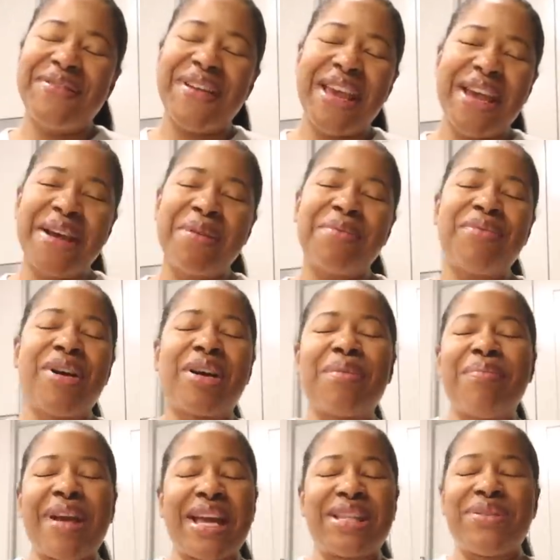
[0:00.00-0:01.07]
fam welcome
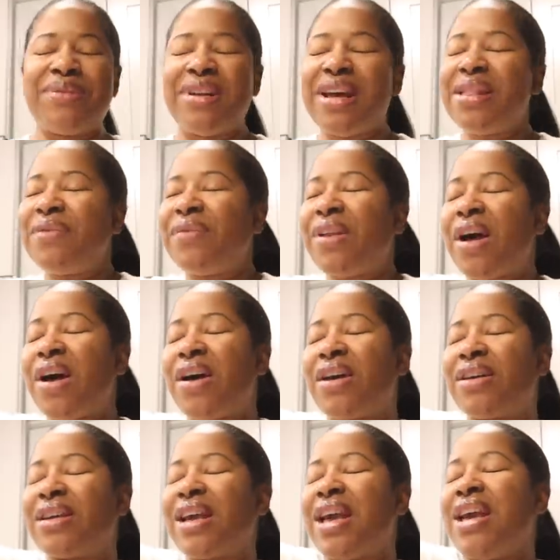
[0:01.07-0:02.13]
back to another
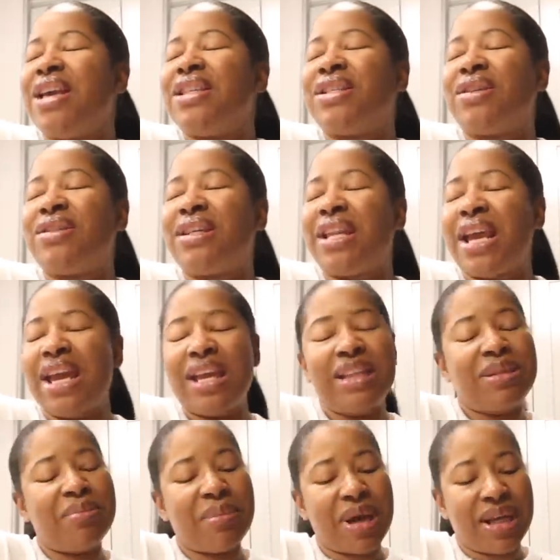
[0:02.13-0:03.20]
vlog so today
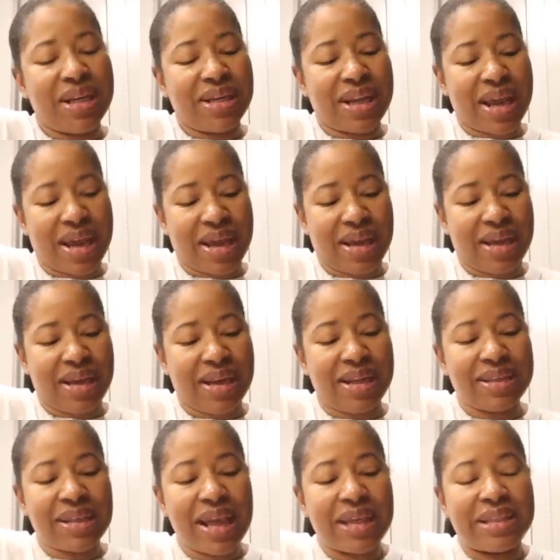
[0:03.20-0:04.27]
is monday and
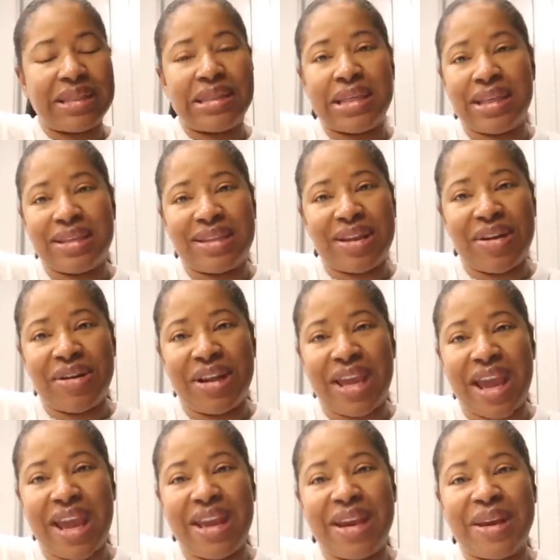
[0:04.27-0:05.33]
it's like 6
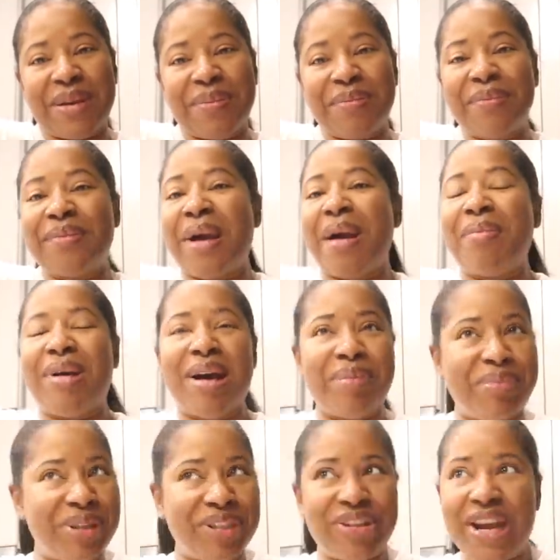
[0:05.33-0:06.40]
30 a.m i'm
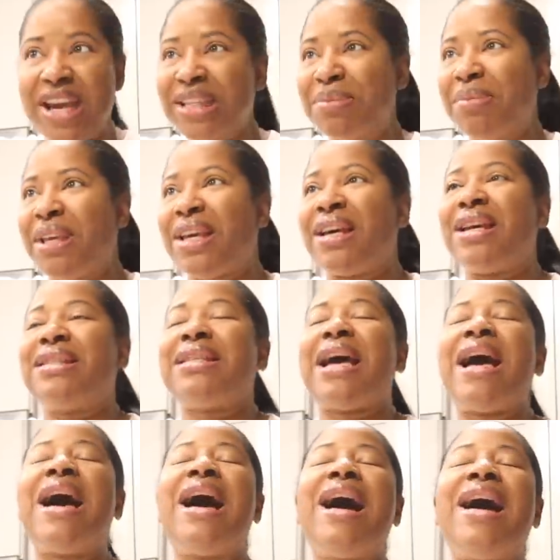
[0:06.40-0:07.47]
up and dressed because
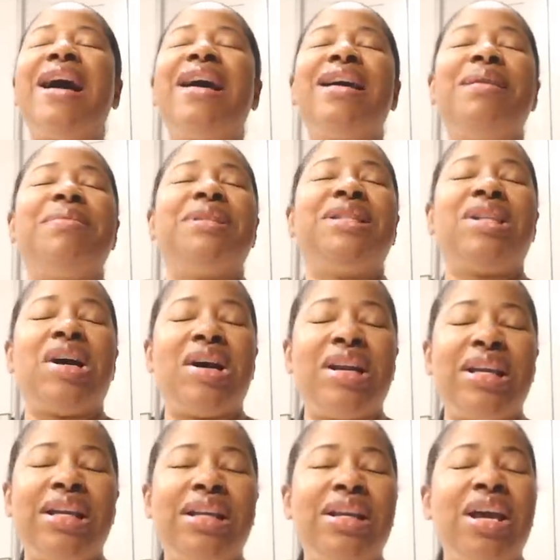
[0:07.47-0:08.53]
i am
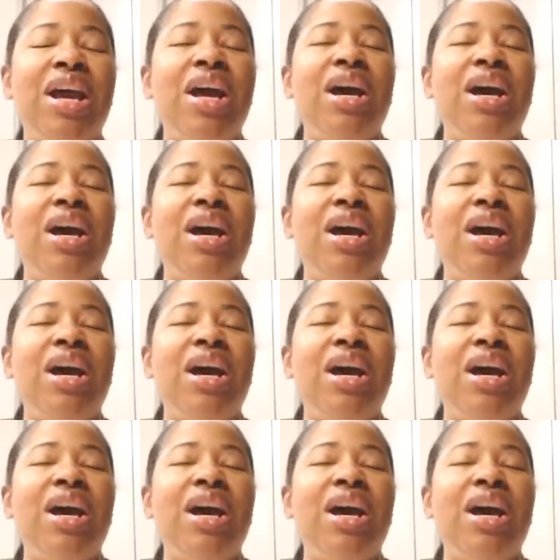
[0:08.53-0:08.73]
starting